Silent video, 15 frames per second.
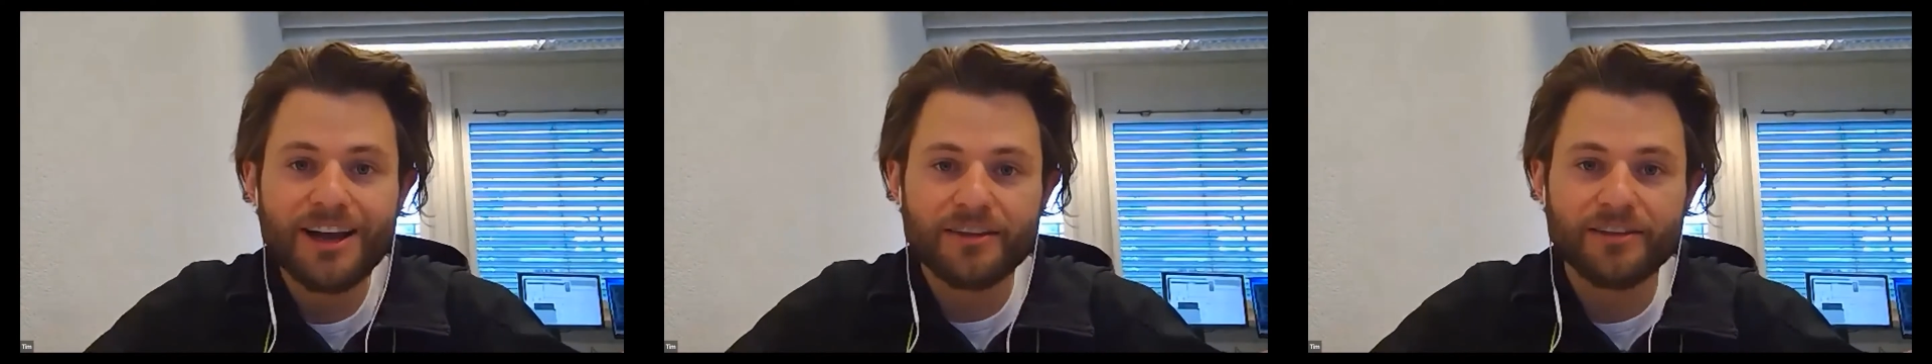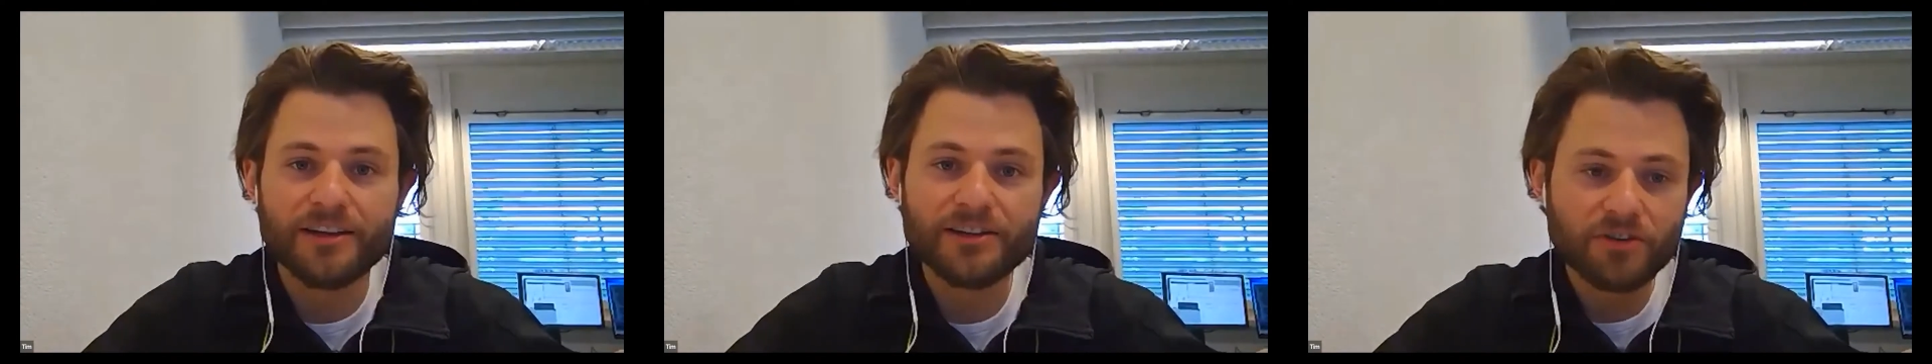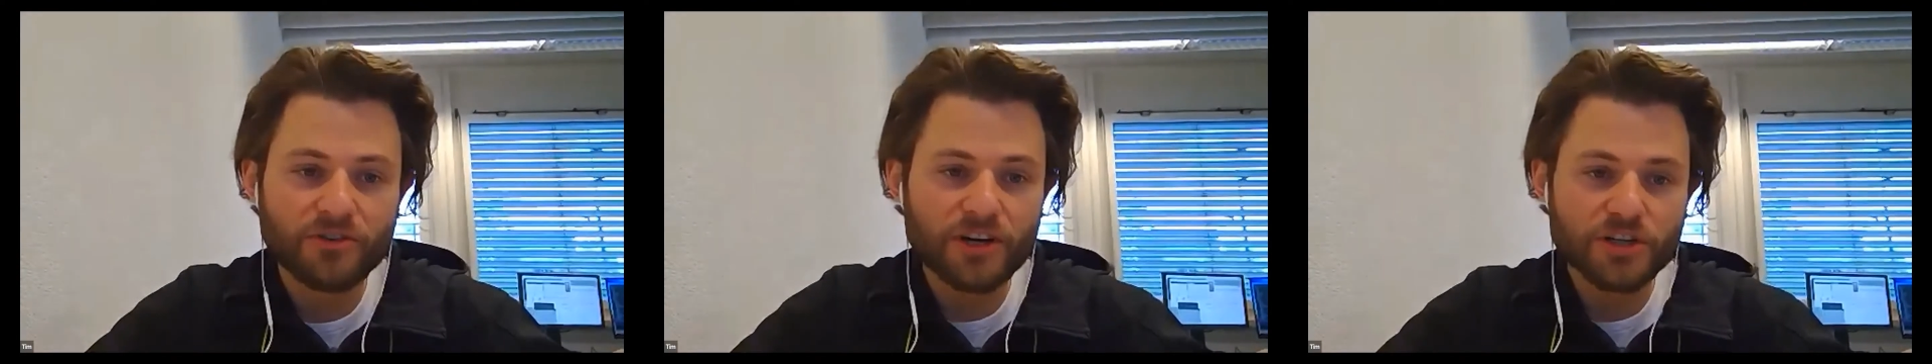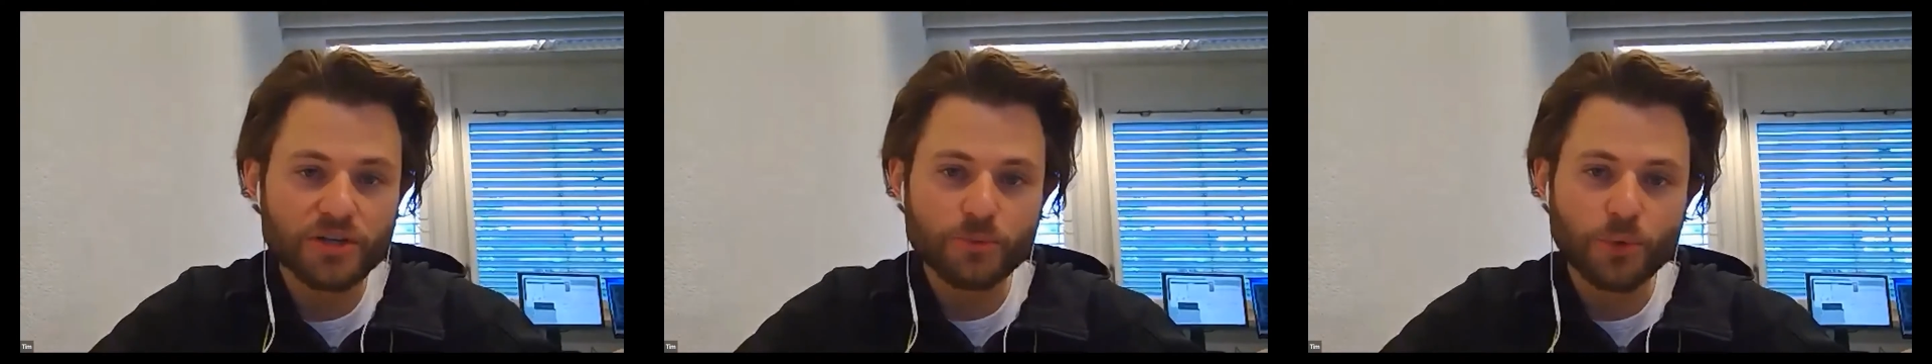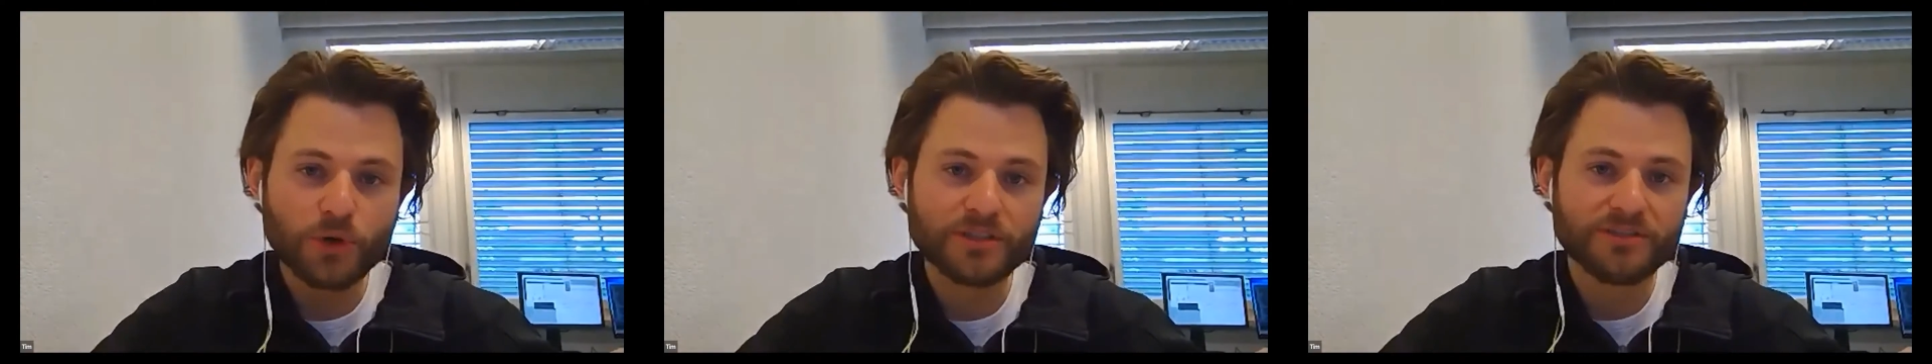the integration
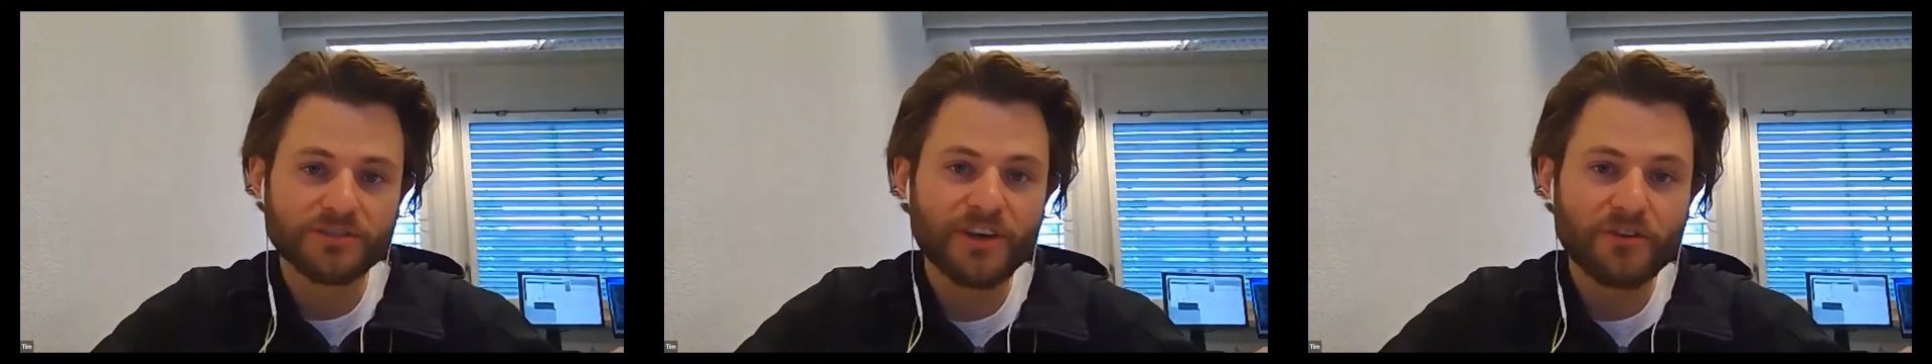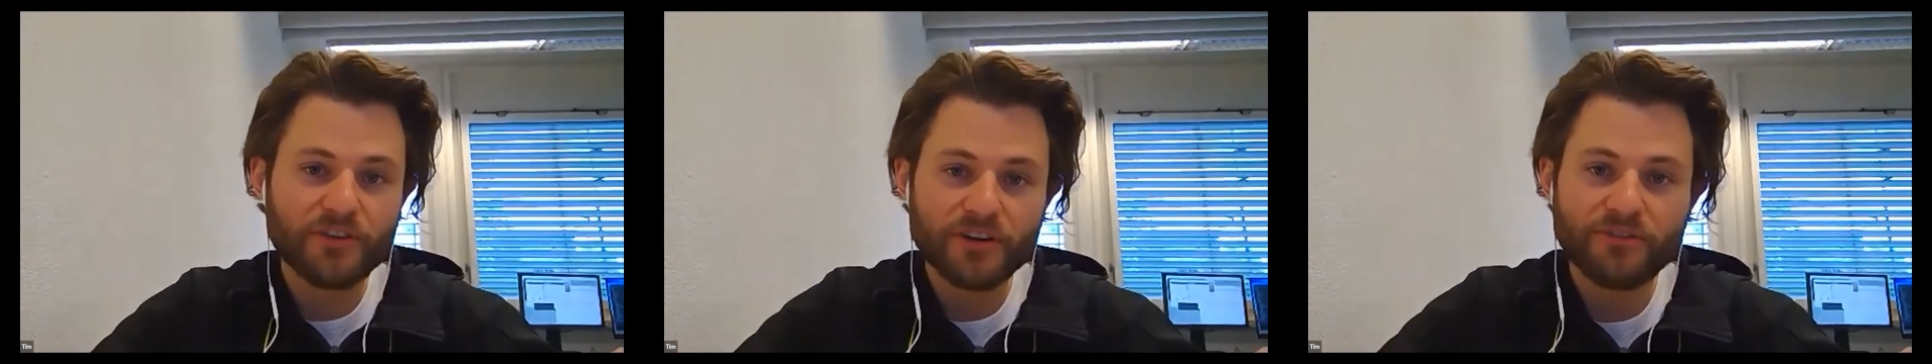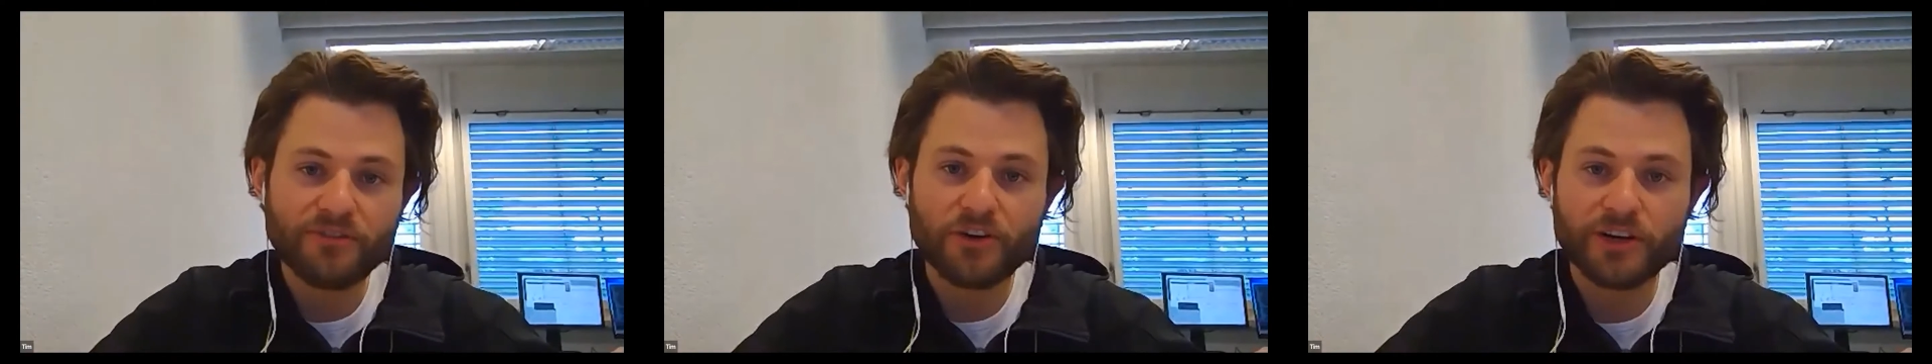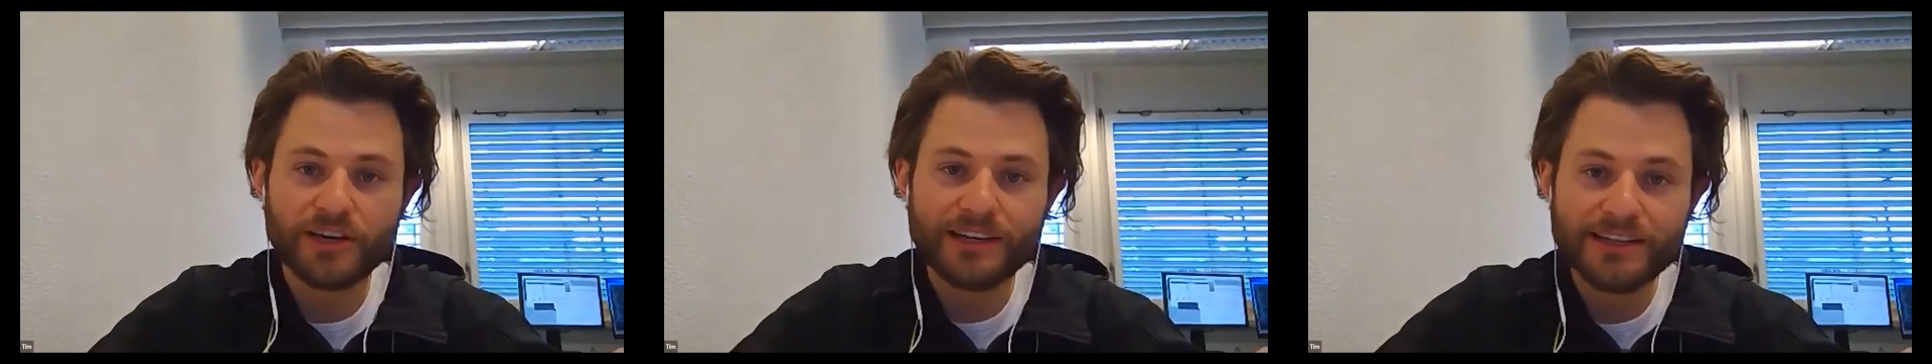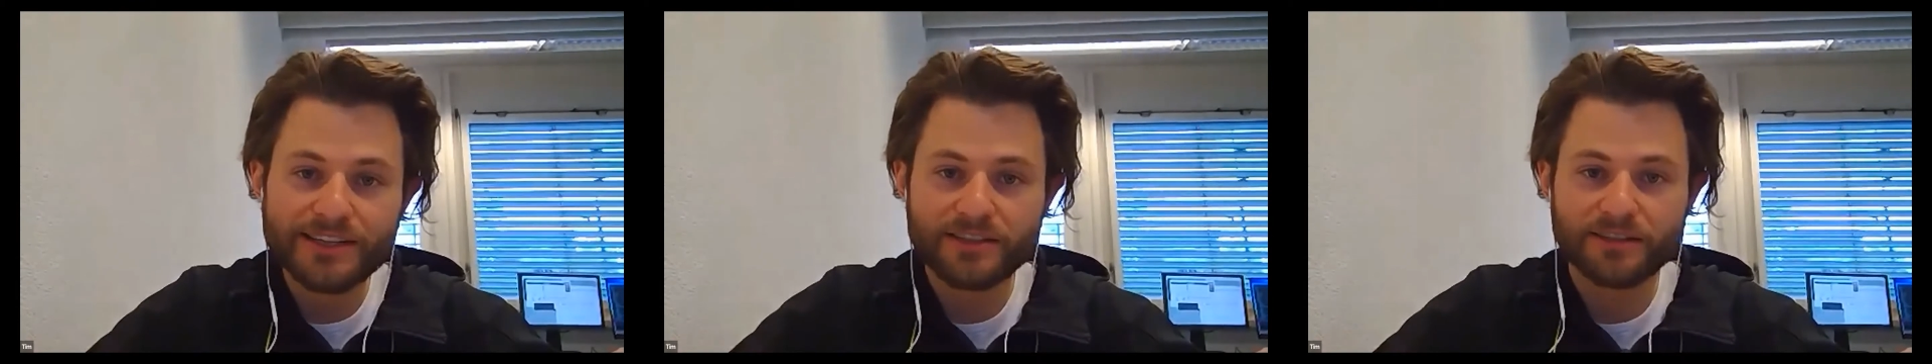work is very, very
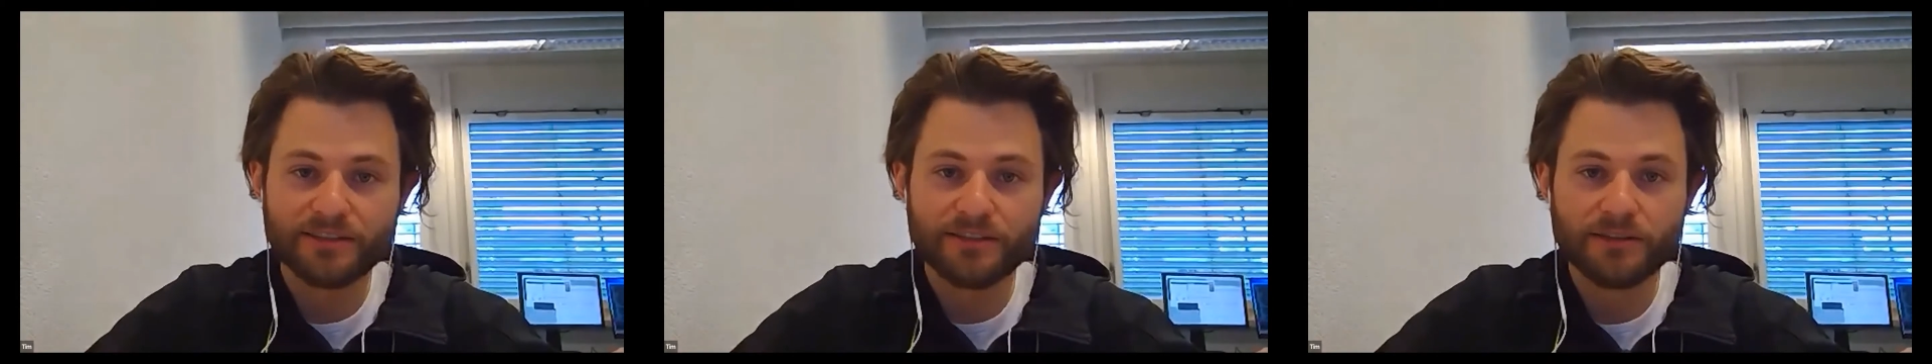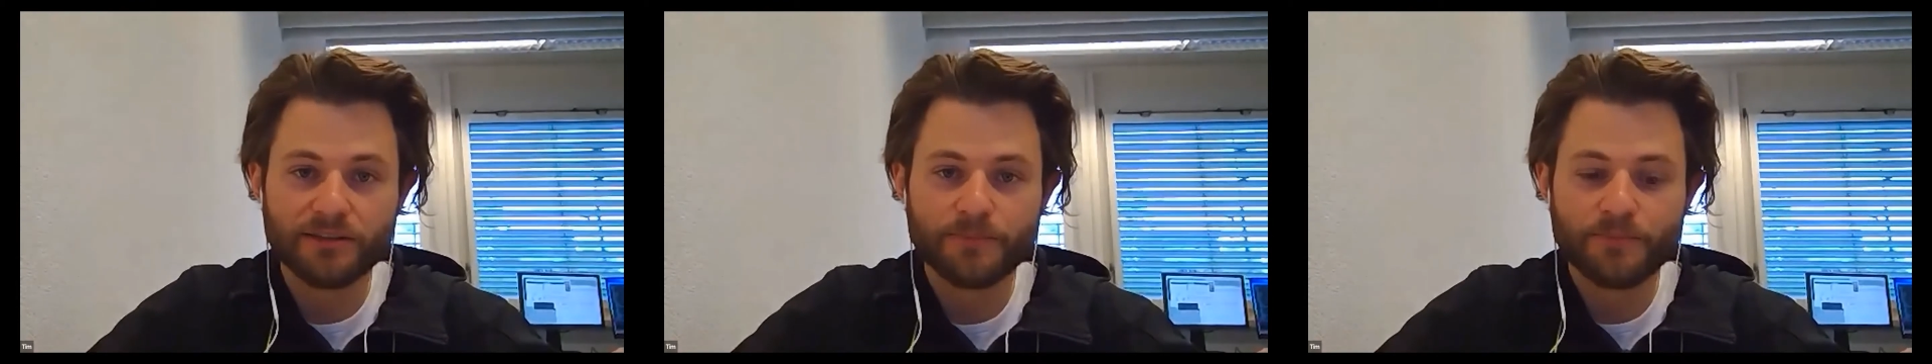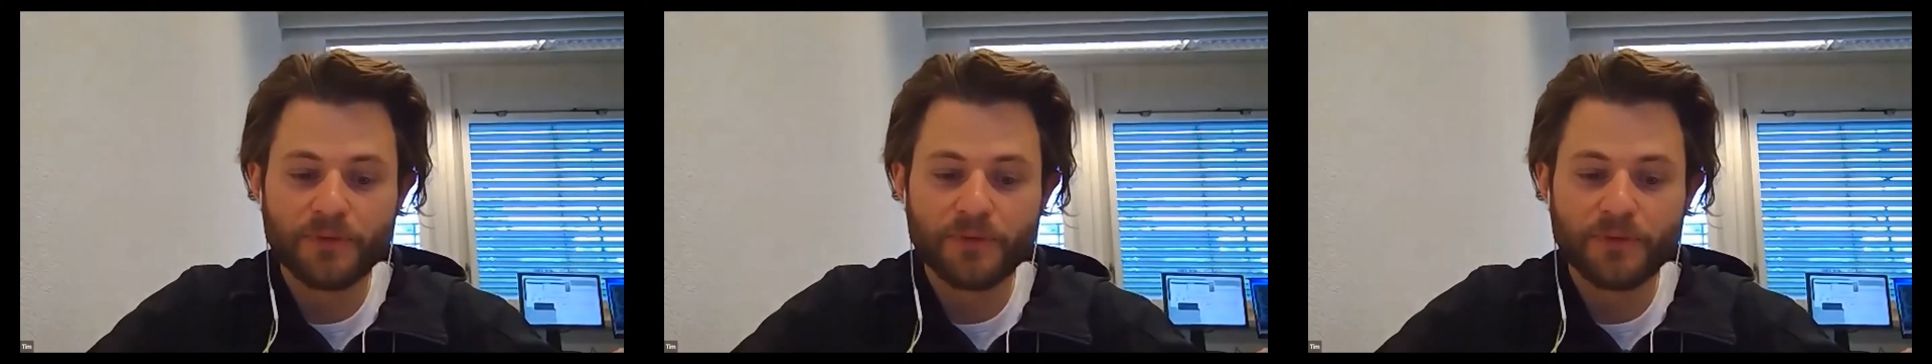little.